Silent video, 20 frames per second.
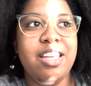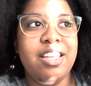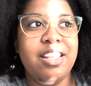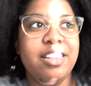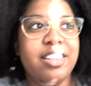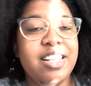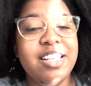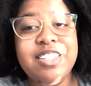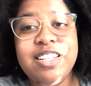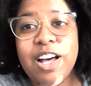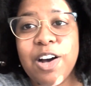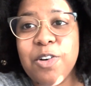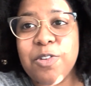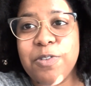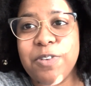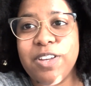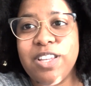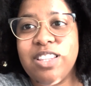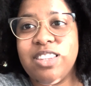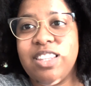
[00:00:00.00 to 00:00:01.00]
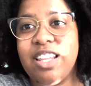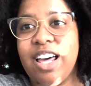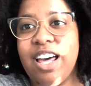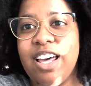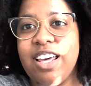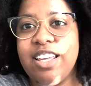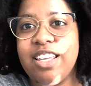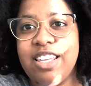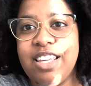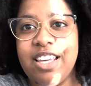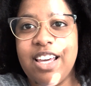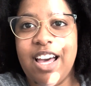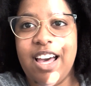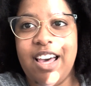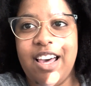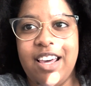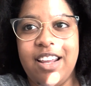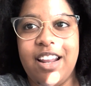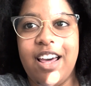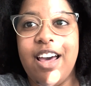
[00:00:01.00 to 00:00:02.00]
This outfit that he
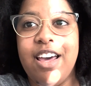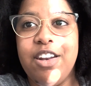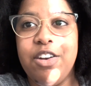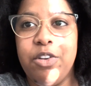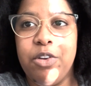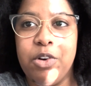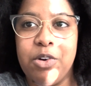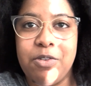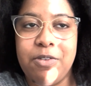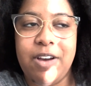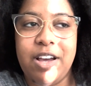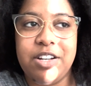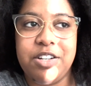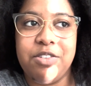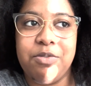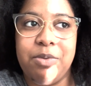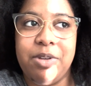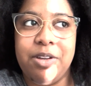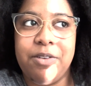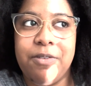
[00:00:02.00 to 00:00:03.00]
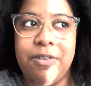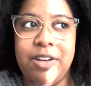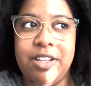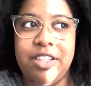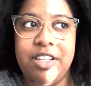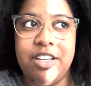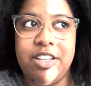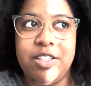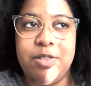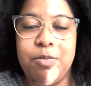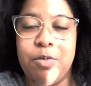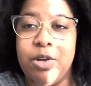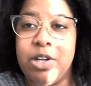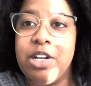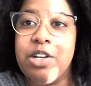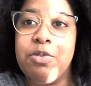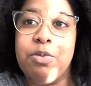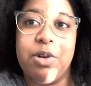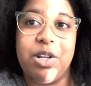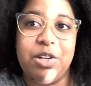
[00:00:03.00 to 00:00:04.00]
had at New York Fashion Week for I think spring
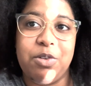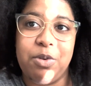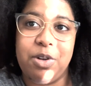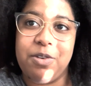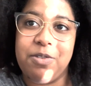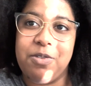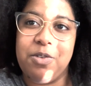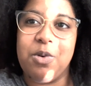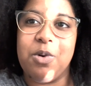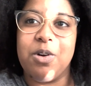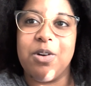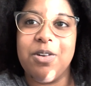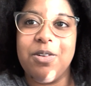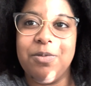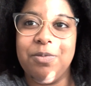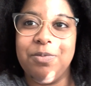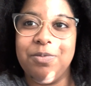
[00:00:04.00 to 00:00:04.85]
2024.